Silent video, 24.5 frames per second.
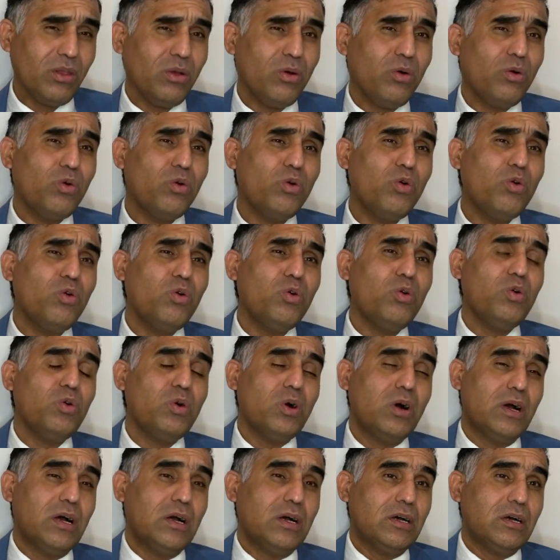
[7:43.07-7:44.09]
who
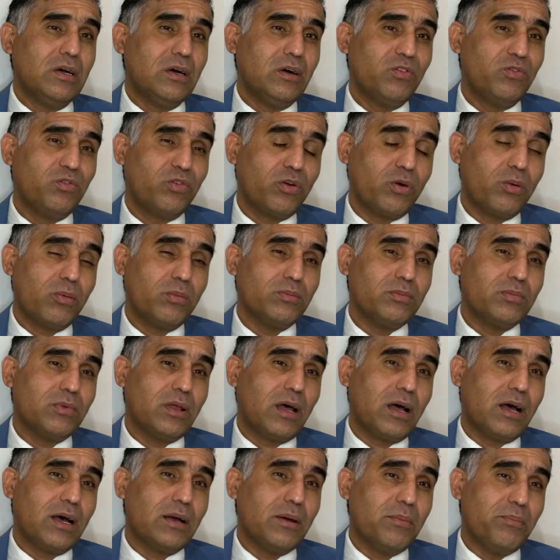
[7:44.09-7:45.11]
from
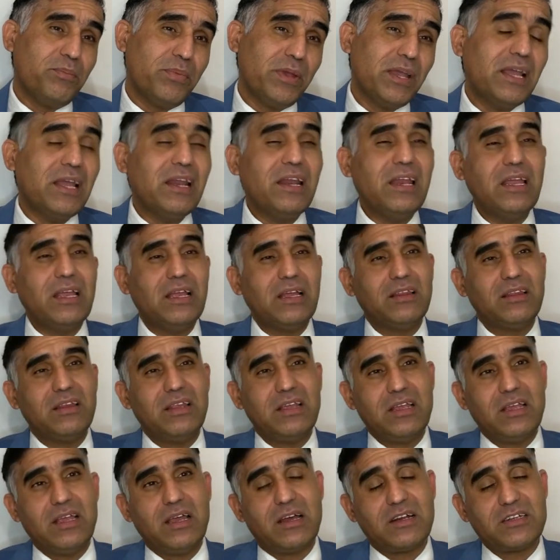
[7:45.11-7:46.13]
the beginning
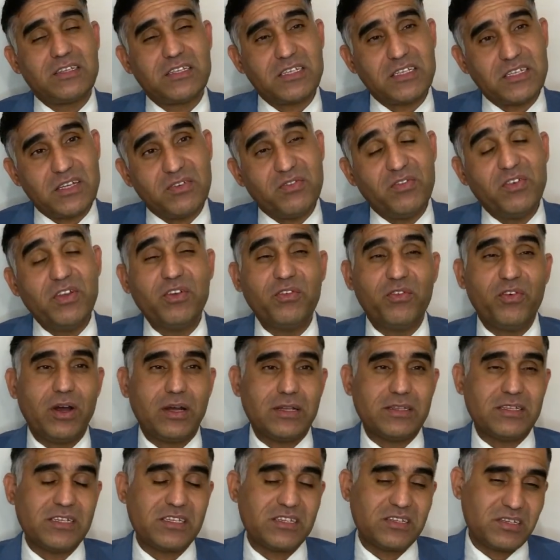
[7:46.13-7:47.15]
they are serving for
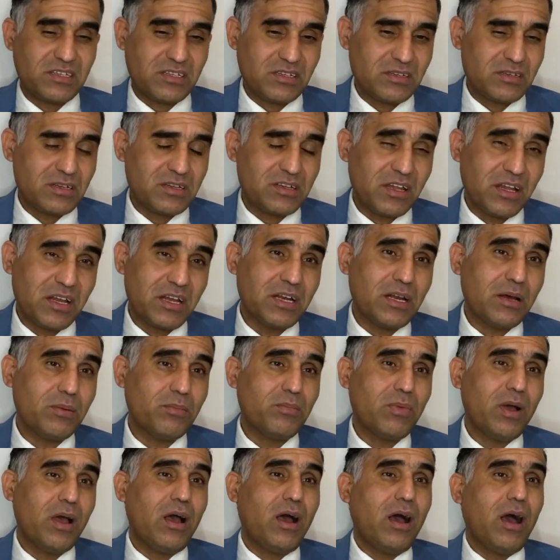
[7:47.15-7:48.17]
this kingdom,
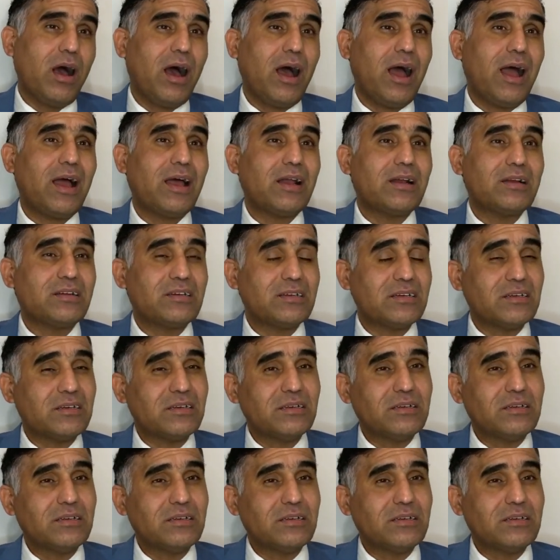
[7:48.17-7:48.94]
and